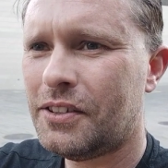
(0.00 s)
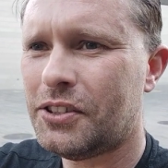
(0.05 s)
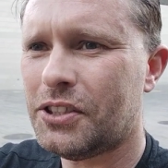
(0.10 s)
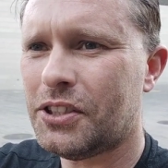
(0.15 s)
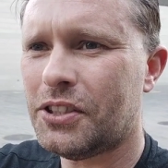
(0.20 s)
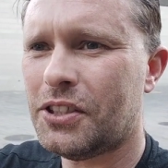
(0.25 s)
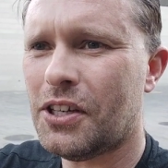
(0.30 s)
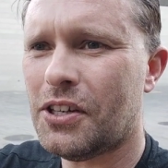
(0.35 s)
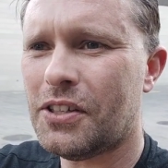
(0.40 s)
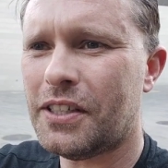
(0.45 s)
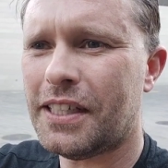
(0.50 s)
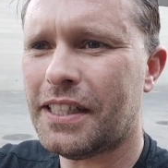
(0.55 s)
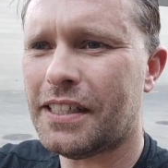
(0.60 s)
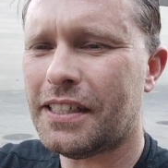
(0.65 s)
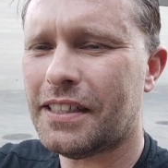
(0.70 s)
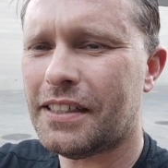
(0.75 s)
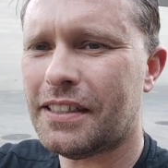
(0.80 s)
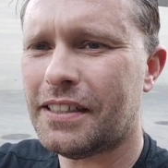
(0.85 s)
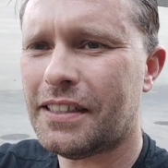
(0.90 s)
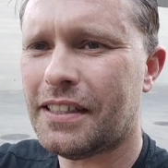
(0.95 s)
do you go
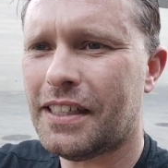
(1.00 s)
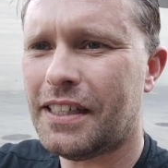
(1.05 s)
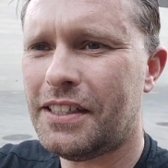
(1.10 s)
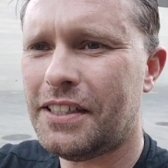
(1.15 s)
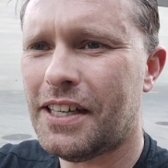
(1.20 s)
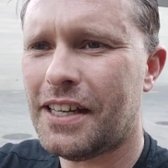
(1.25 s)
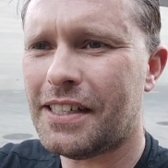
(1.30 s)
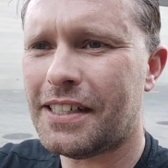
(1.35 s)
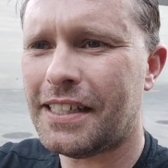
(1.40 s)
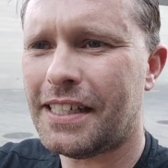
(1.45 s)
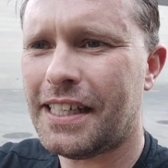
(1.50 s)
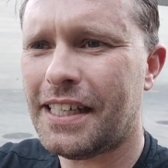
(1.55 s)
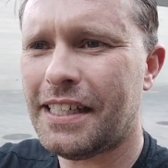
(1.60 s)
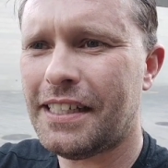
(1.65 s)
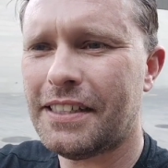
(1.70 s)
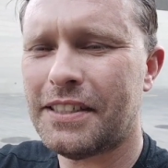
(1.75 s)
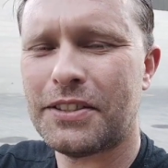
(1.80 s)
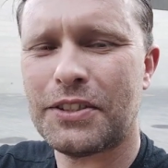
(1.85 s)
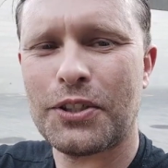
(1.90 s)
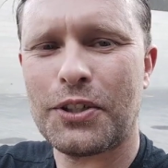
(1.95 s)
get a young
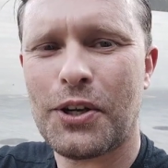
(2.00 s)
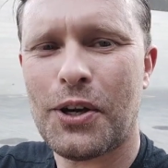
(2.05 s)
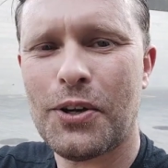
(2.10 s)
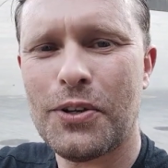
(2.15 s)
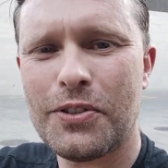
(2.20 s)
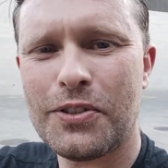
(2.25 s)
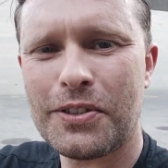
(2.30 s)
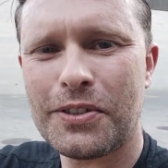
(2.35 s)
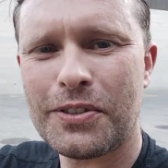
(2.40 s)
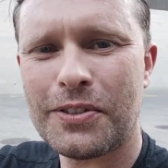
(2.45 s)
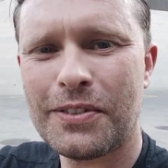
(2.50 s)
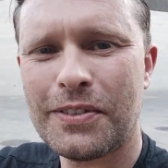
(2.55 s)
kid as a coach?